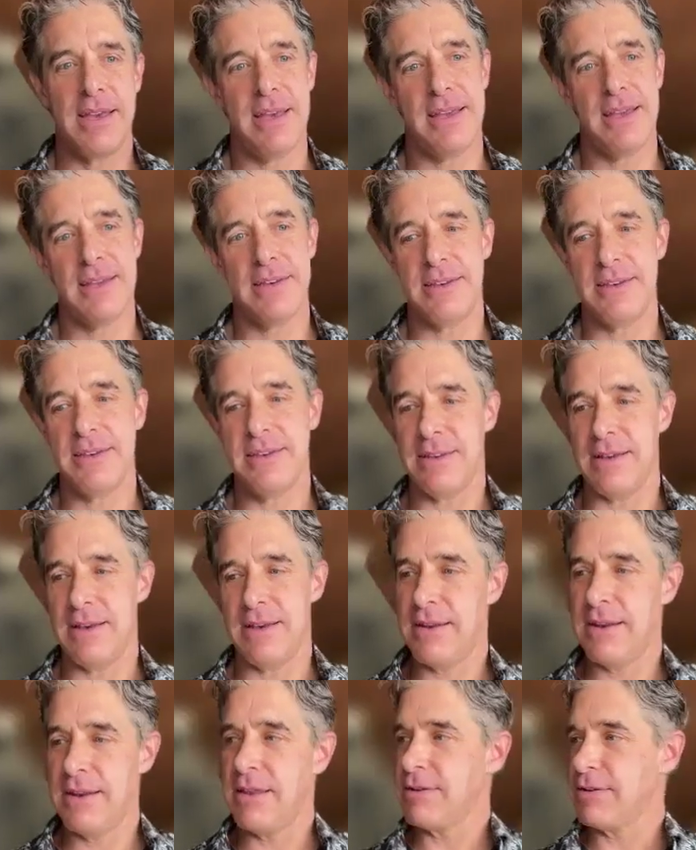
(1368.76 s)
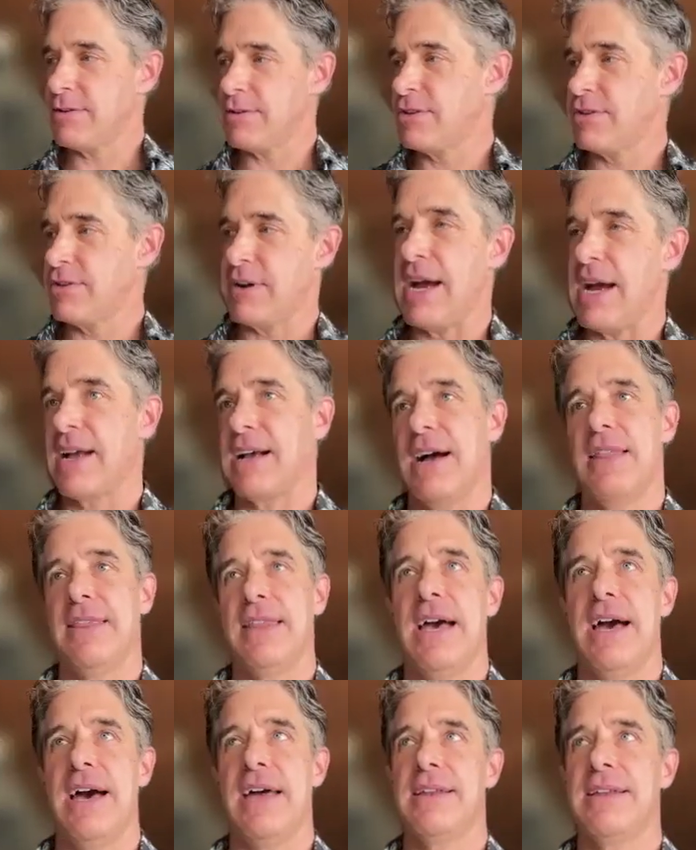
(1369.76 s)
And another track on
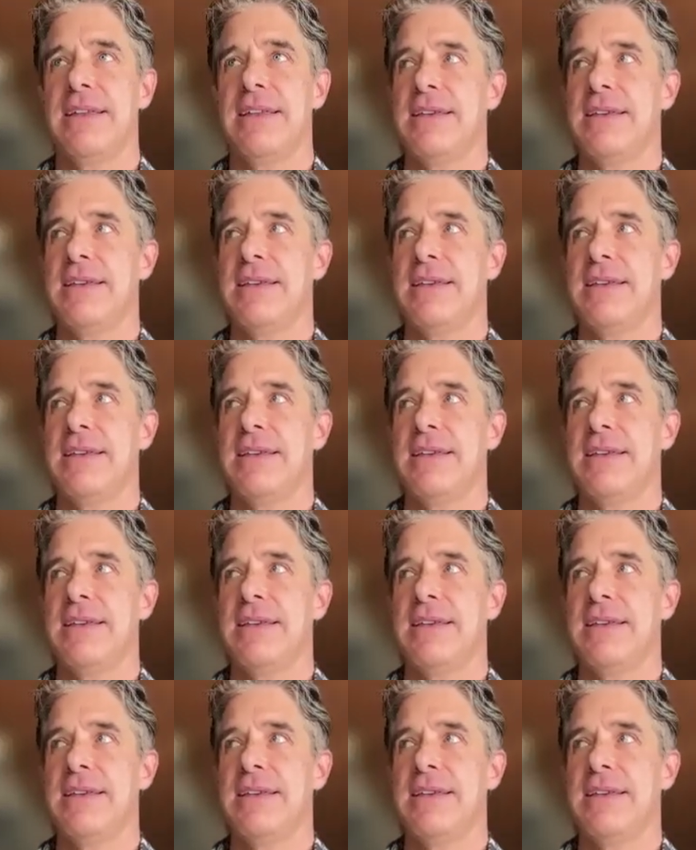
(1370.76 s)
that